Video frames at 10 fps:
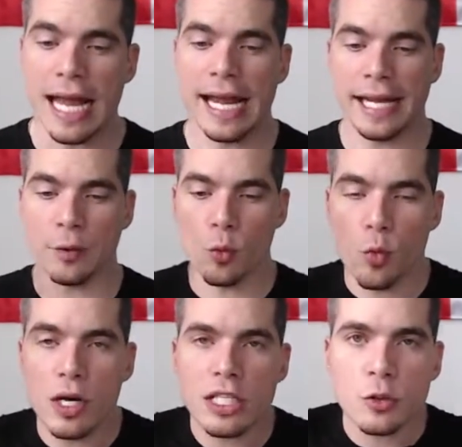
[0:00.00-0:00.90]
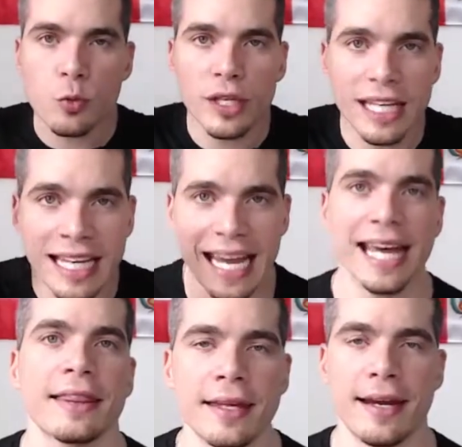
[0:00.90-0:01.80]
and once we
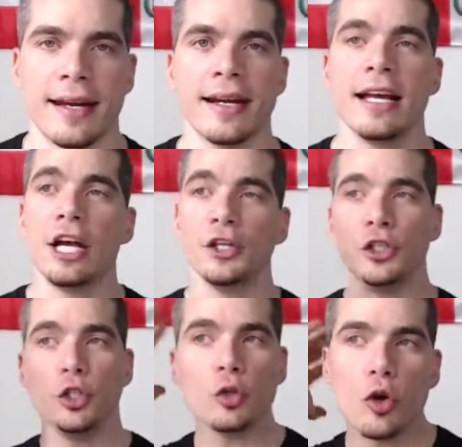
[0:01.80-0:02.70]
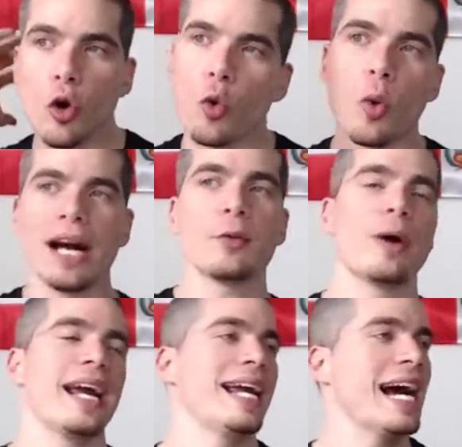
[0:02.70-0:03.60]
get there, you go one
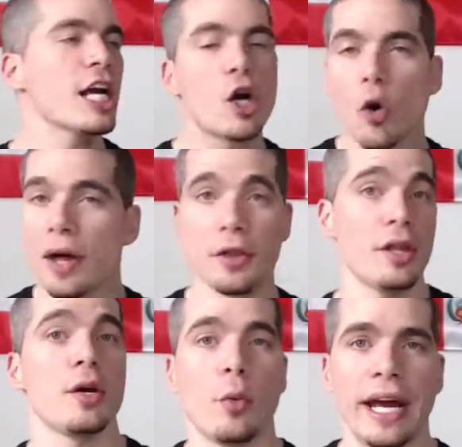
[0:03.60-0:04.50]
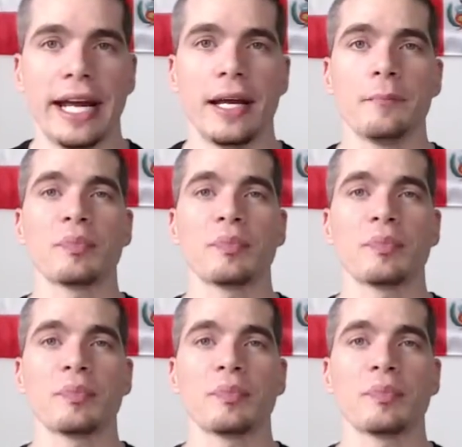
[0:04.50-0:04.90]
way, I go another way.